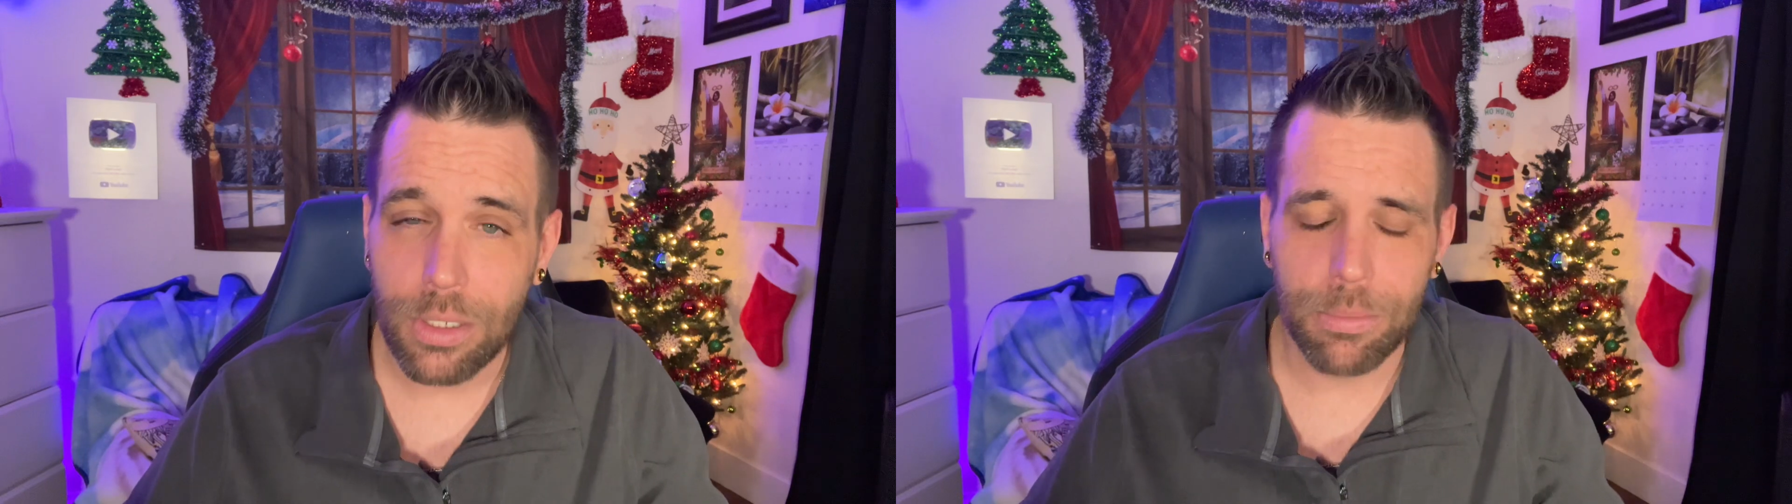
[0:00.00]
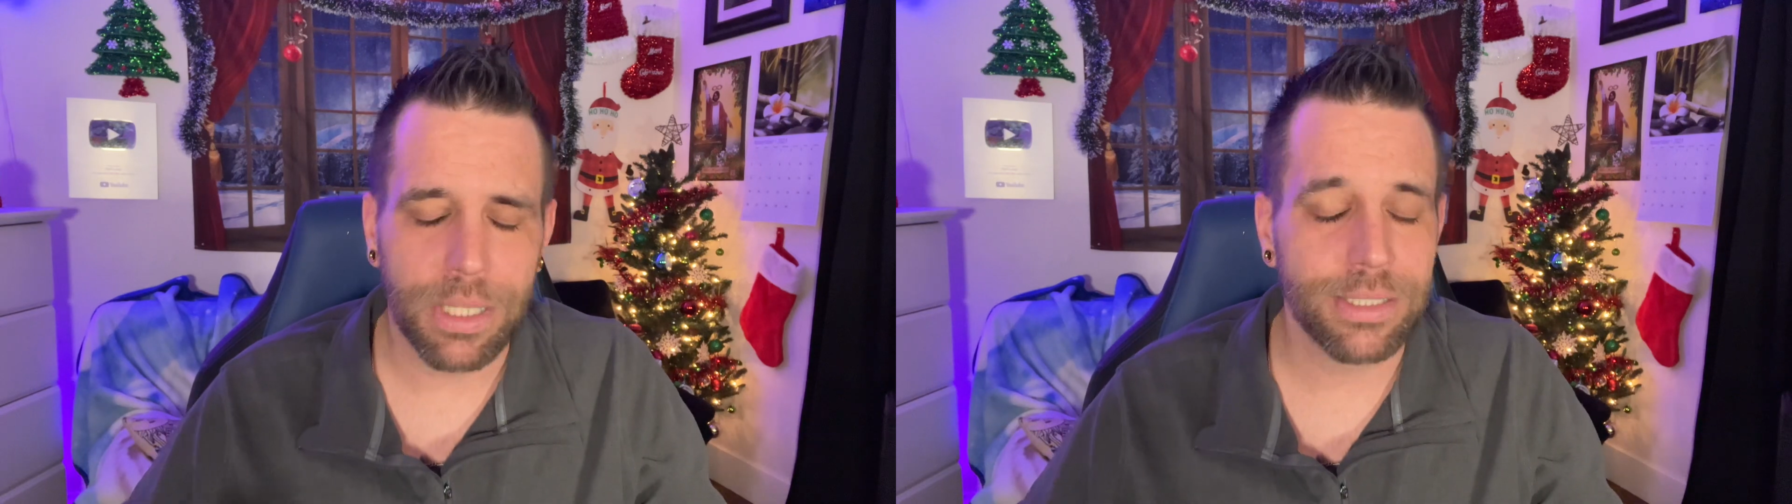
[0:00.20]

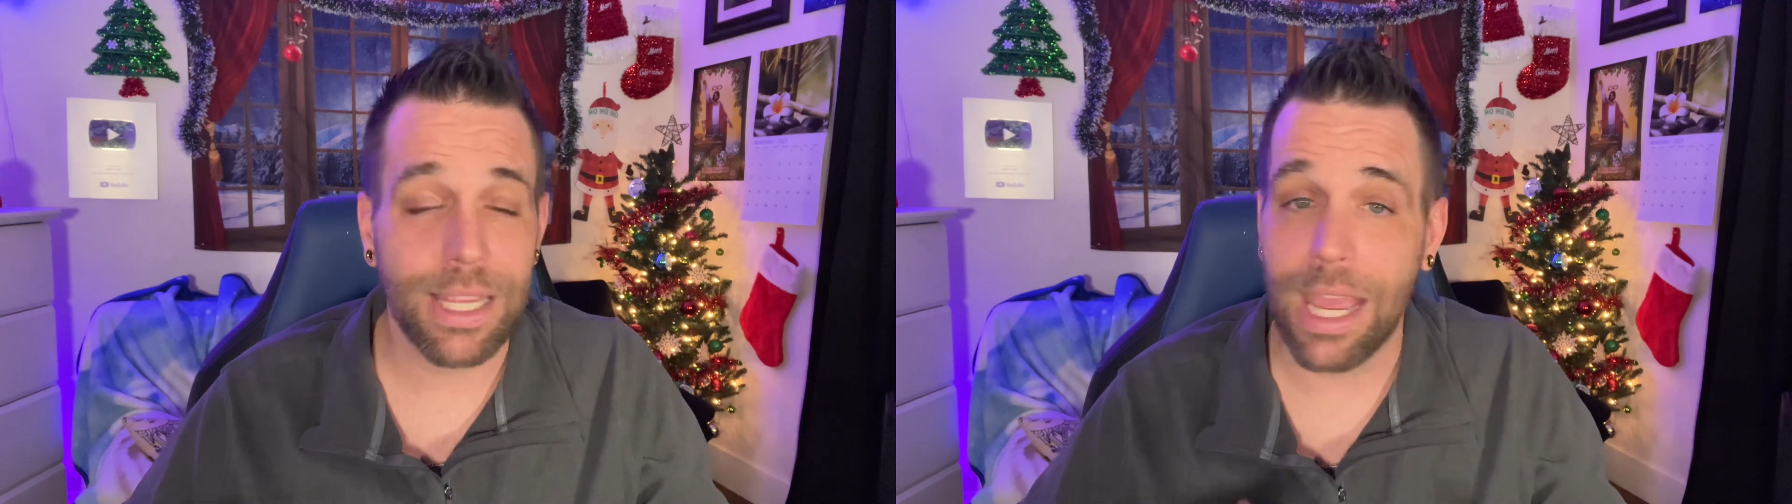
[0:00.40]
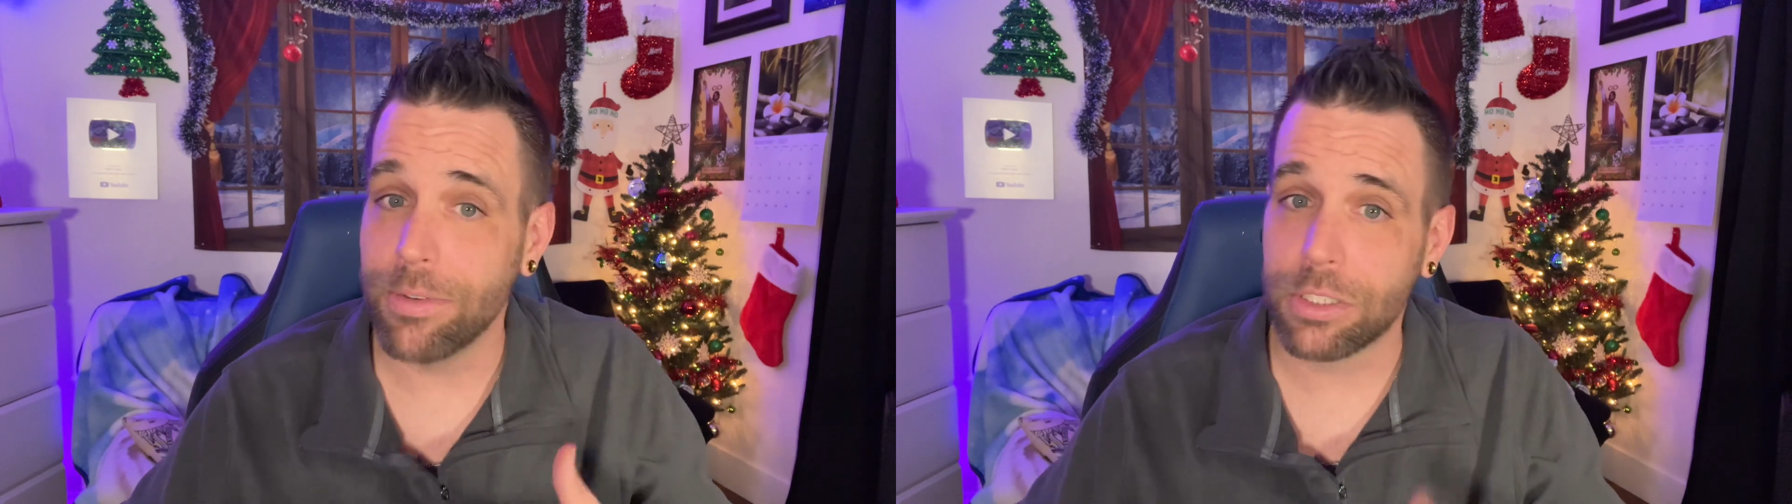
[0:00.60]
because I
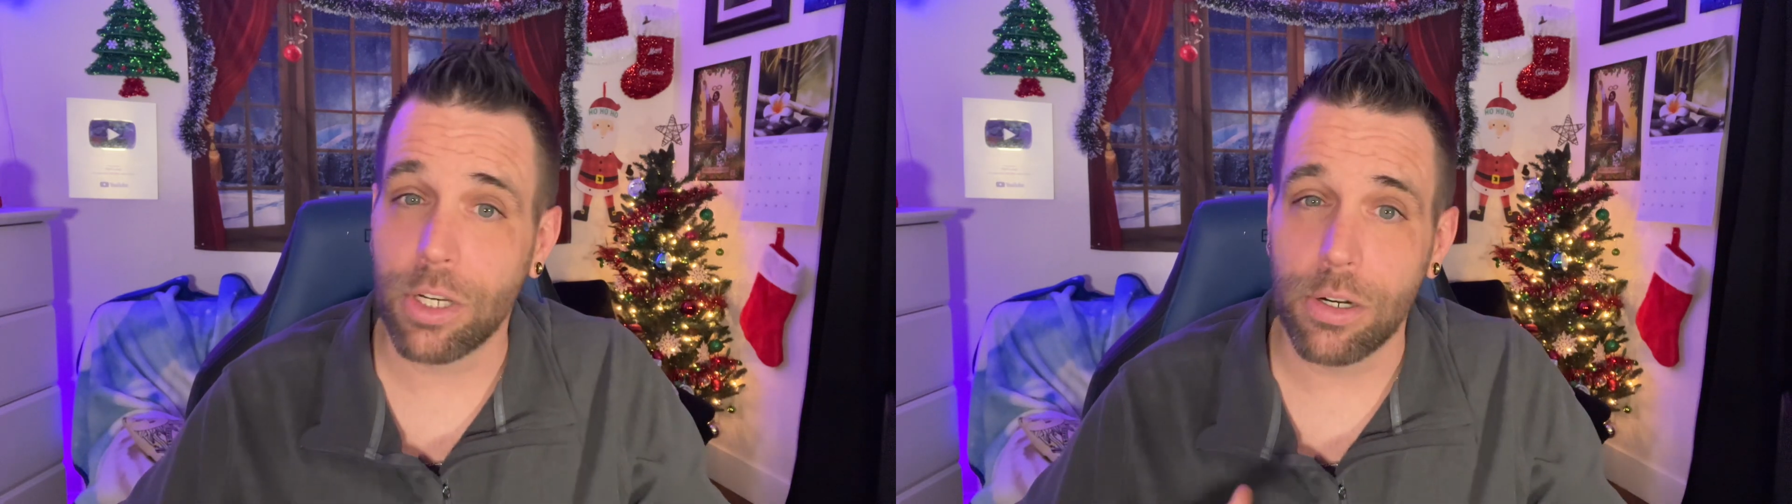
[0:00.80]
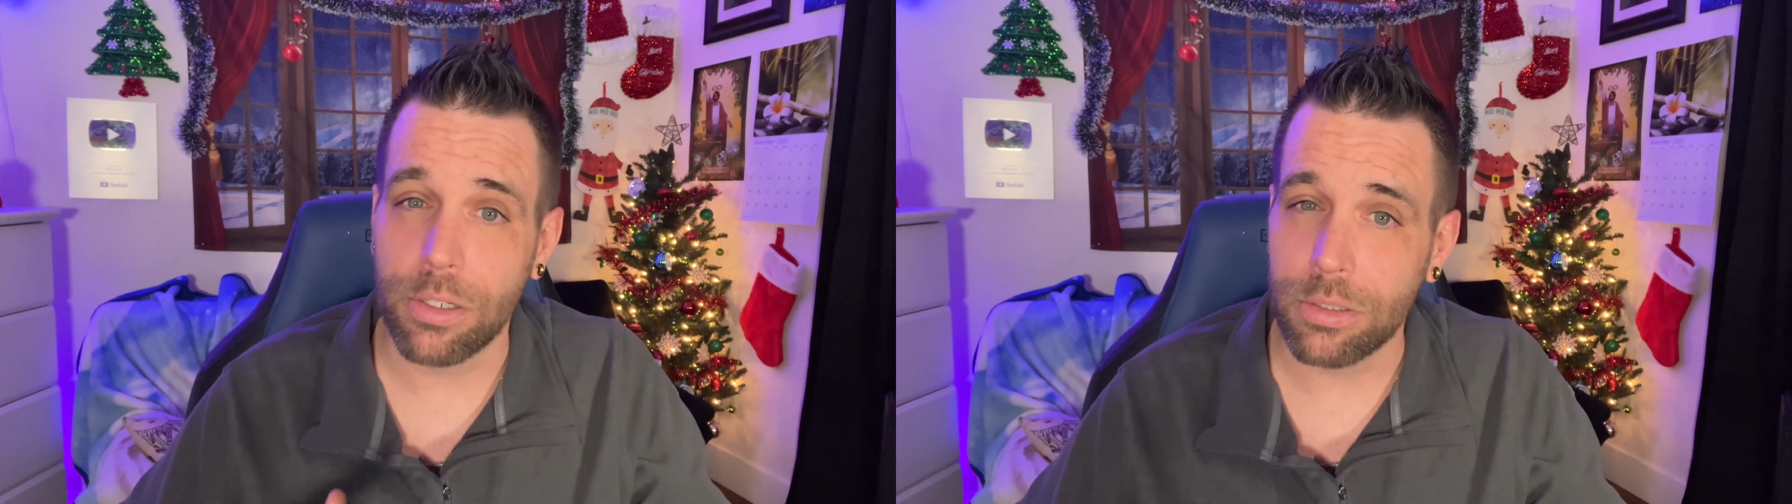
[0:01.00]
have a
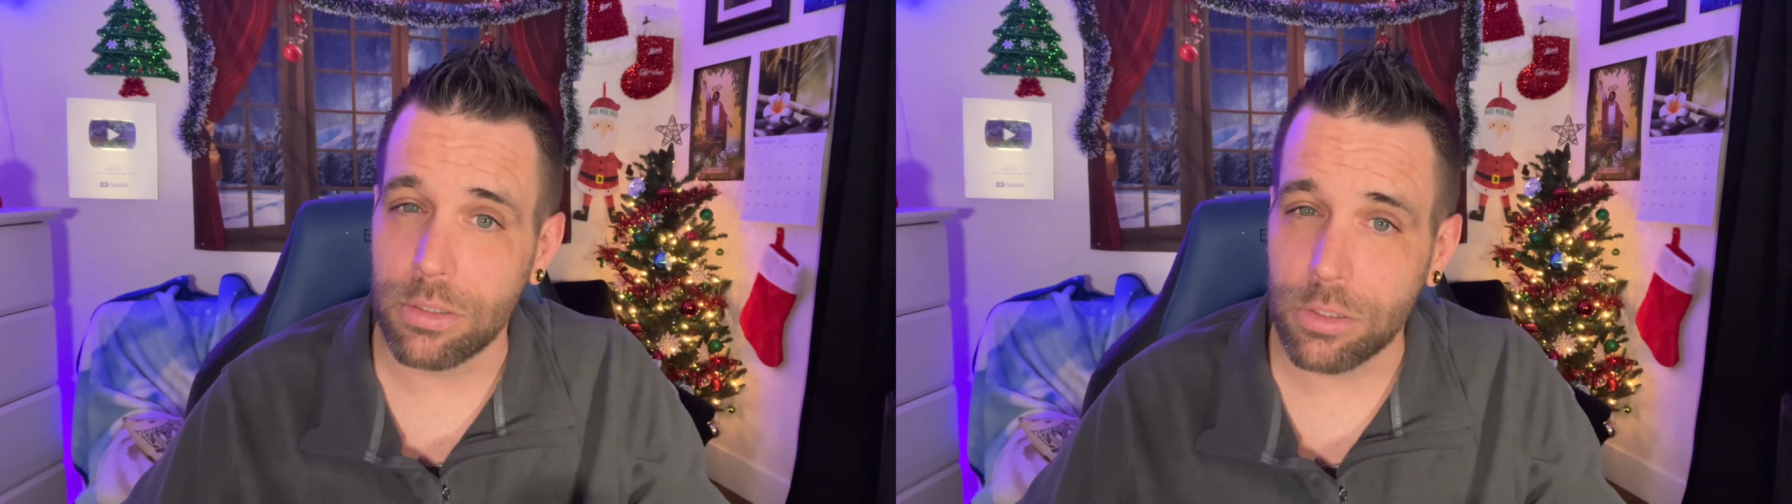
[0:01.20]
certain